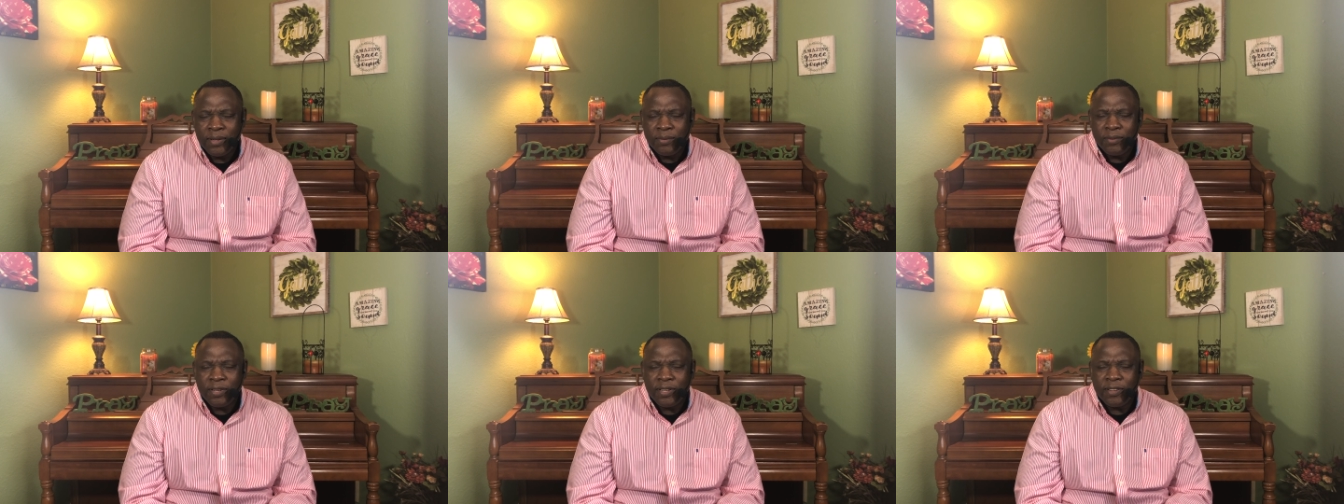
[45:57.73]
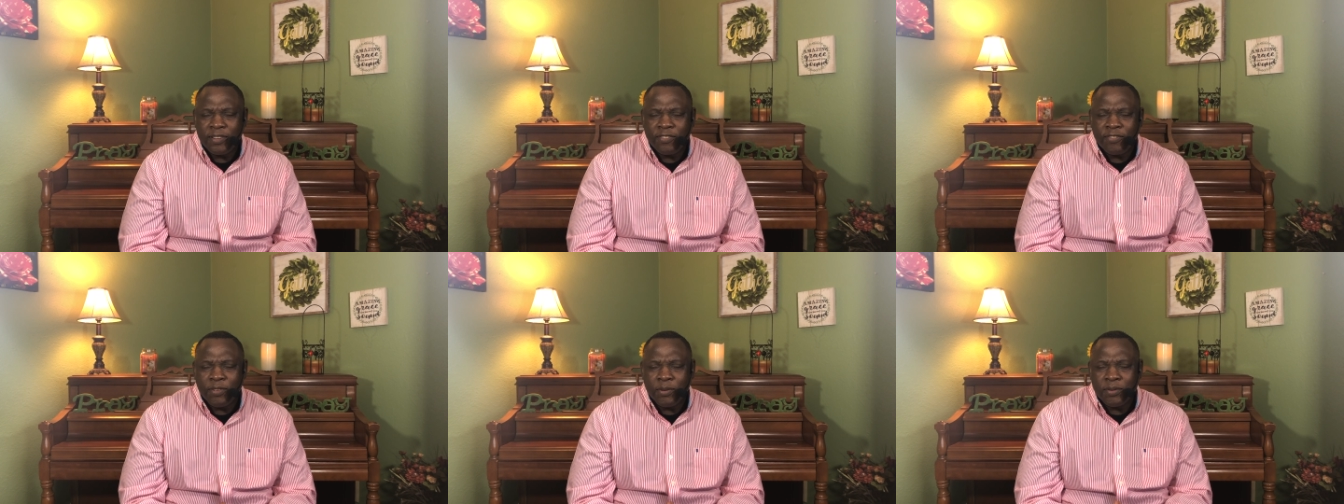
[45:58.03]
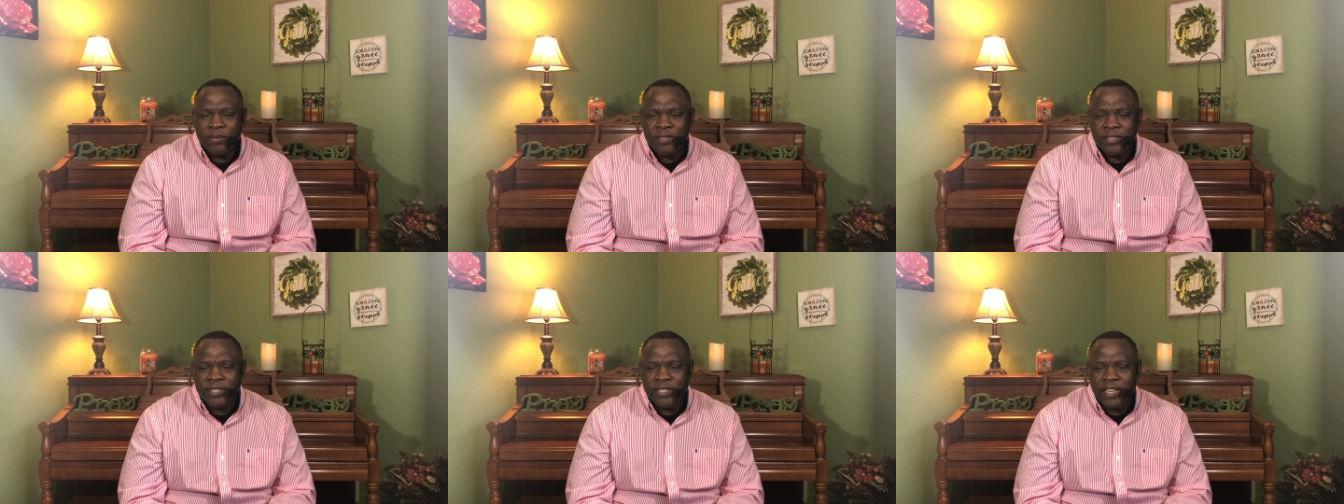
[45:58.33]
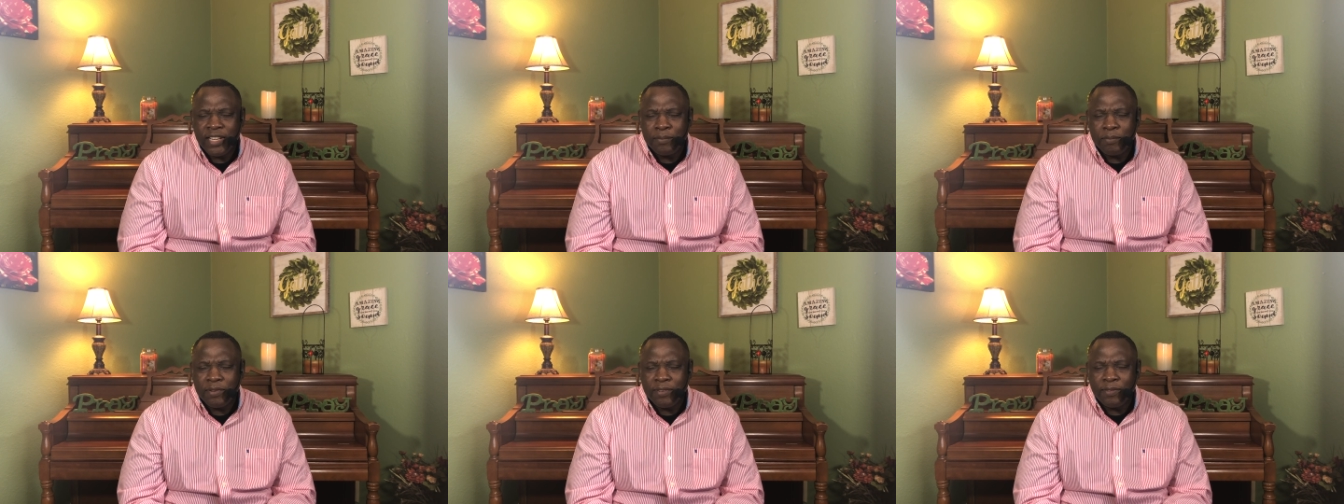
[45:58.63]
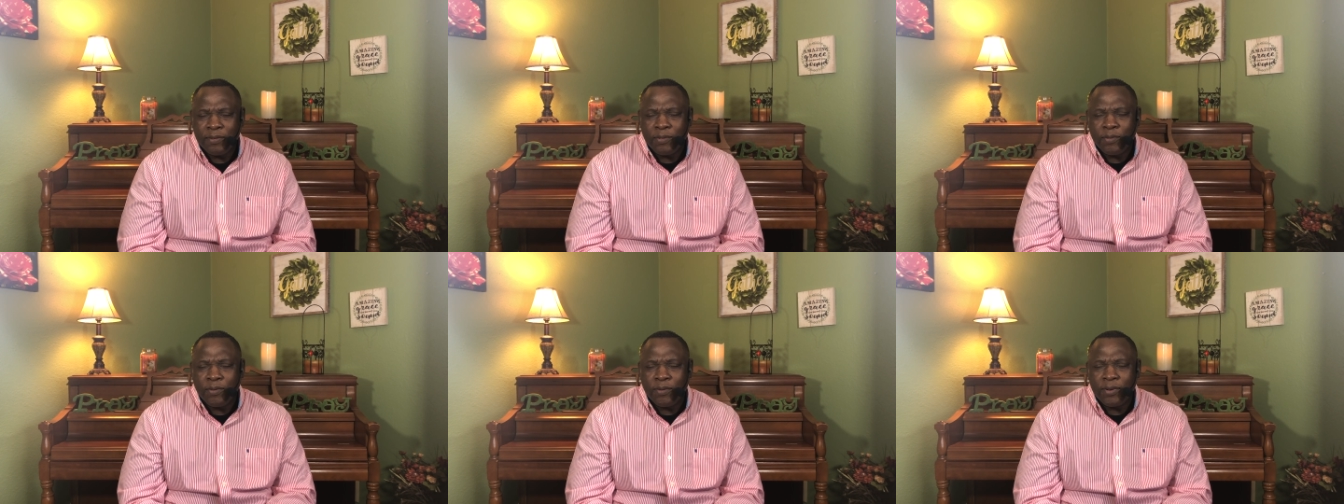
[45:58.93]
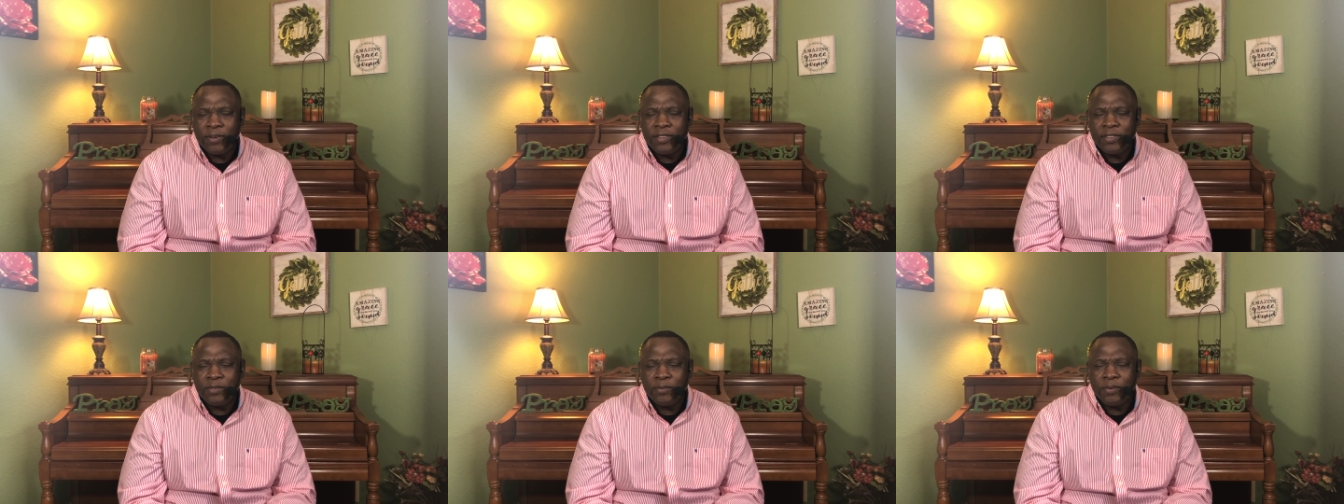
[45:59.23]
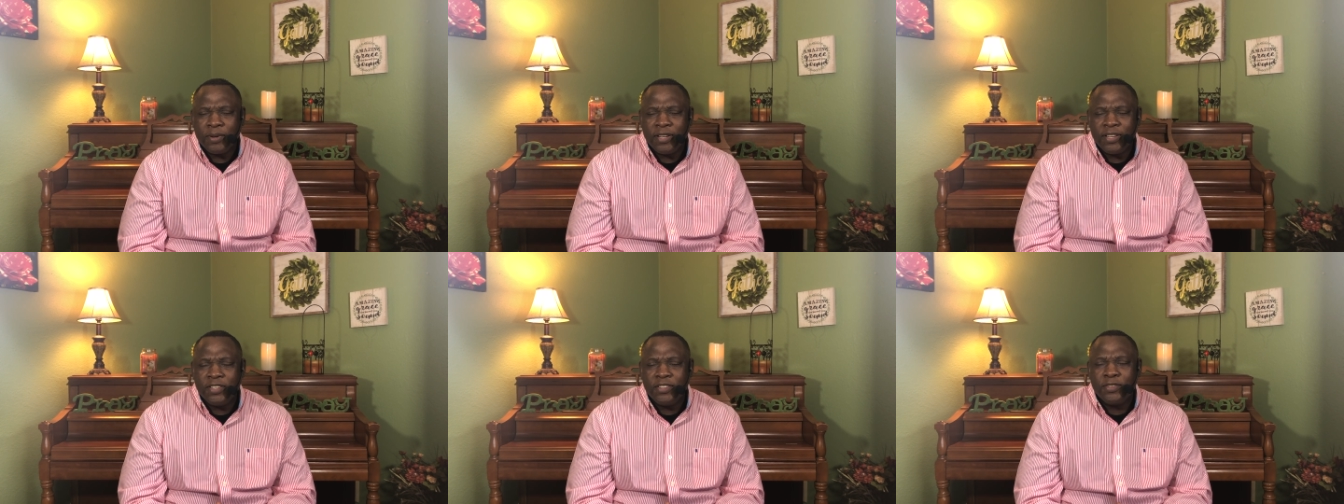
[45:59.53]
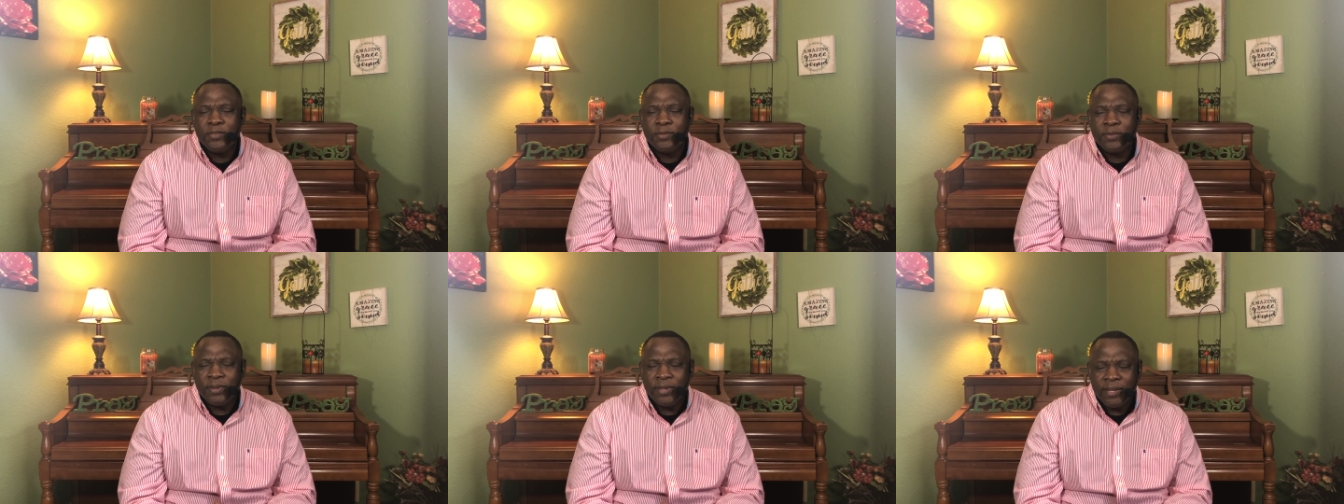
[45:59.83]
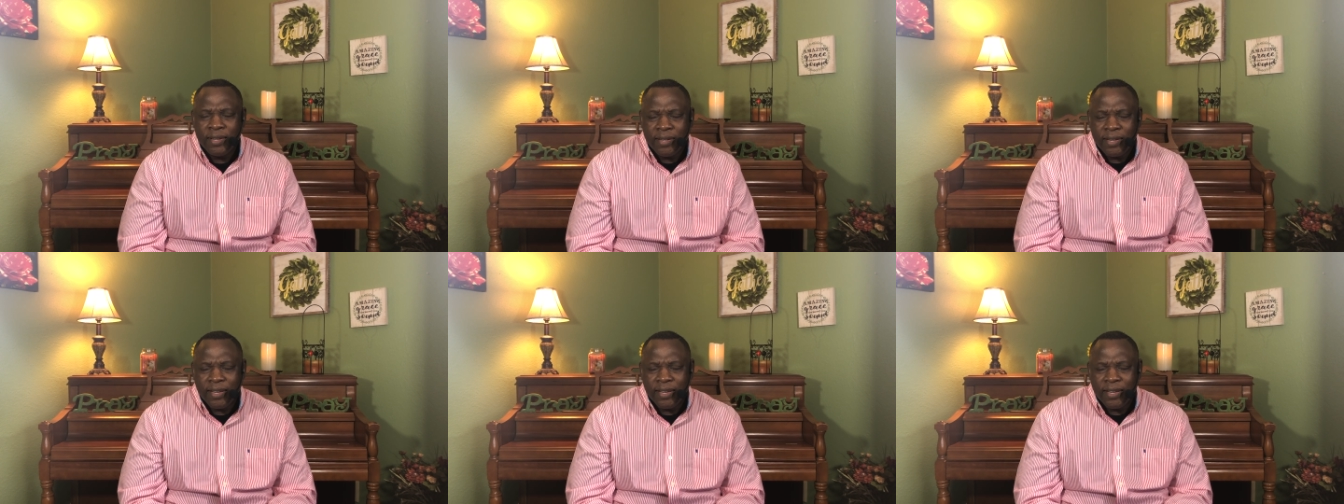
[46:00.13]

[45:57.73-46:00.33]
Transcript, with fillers: what folks are saying, but according to what you